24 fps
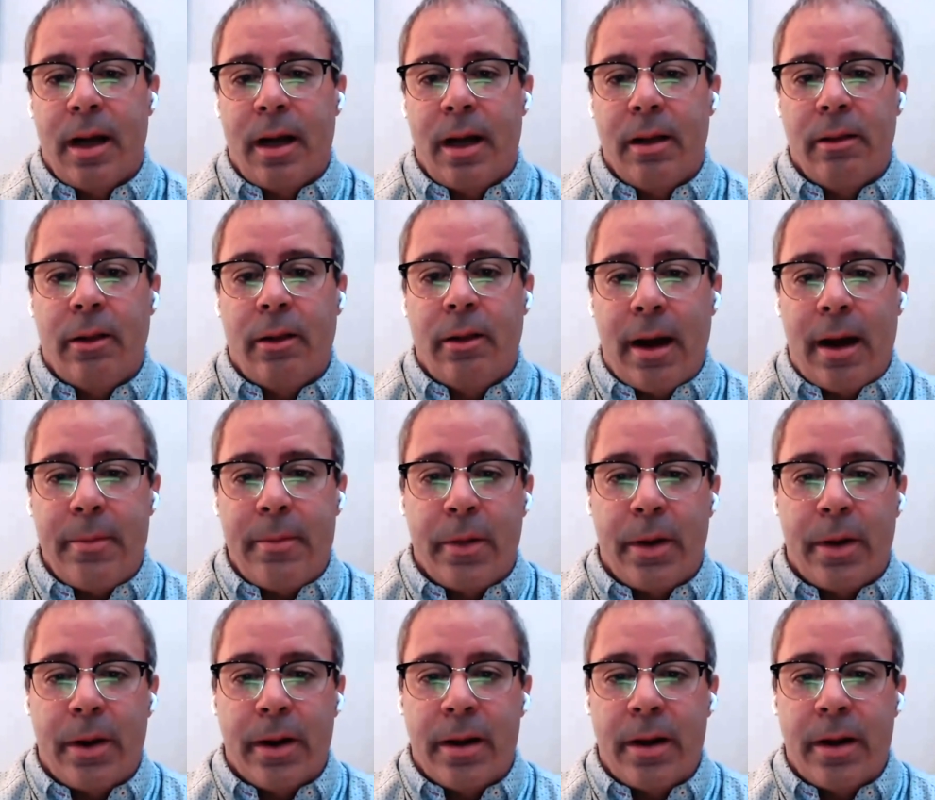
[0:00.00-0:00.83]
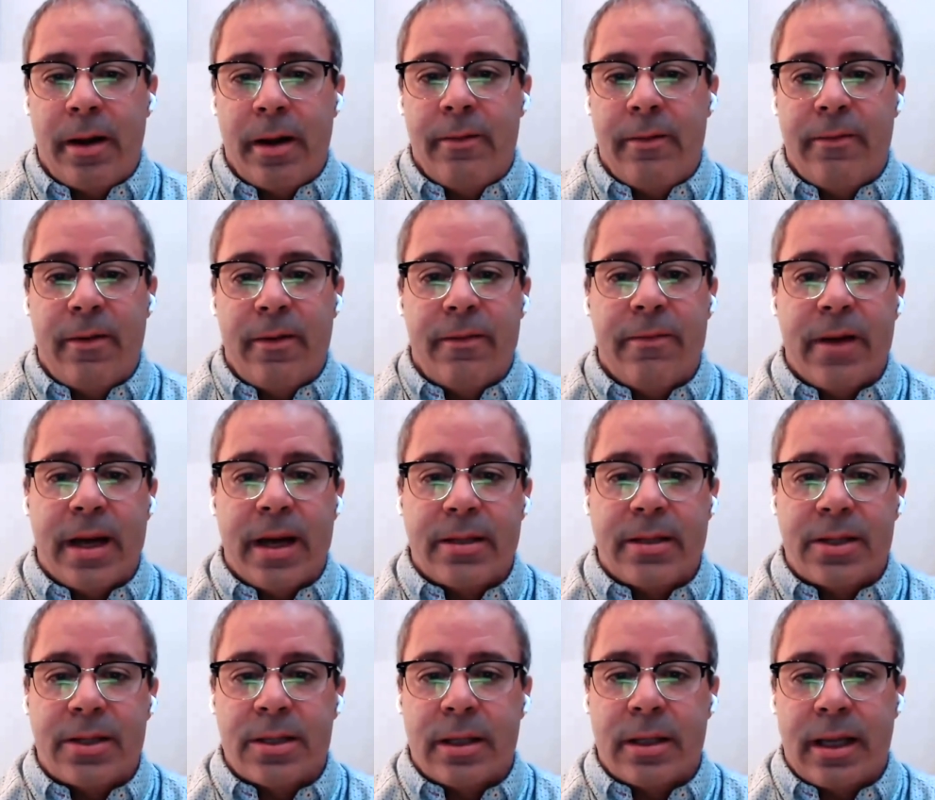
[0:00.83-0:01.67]
library of
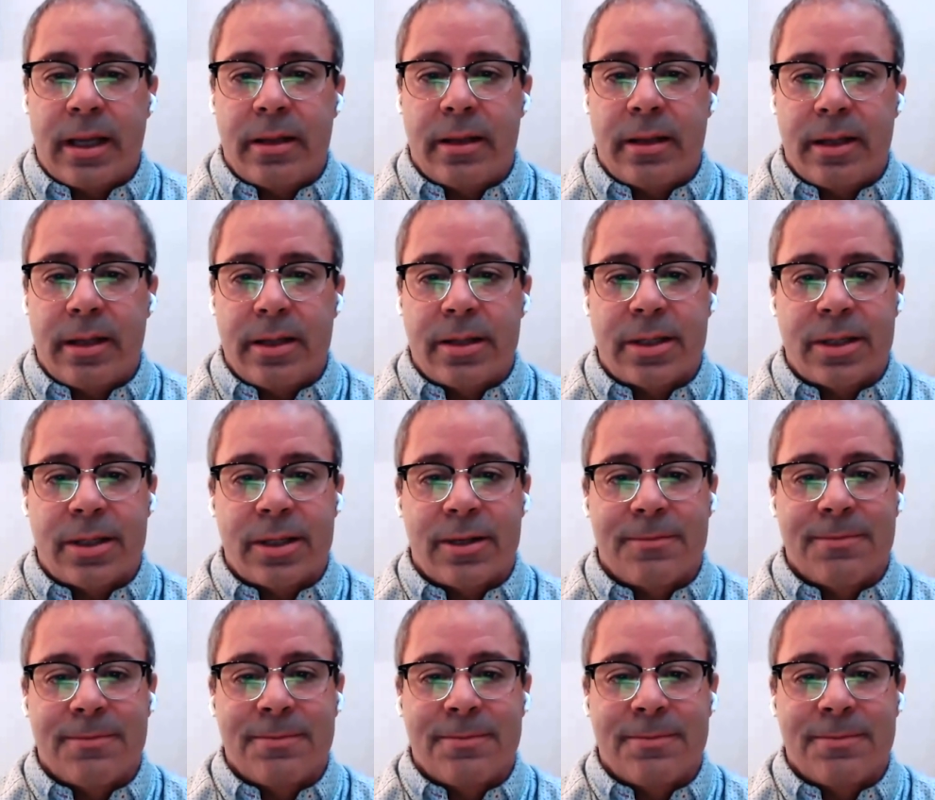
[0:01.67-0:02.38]
events like this.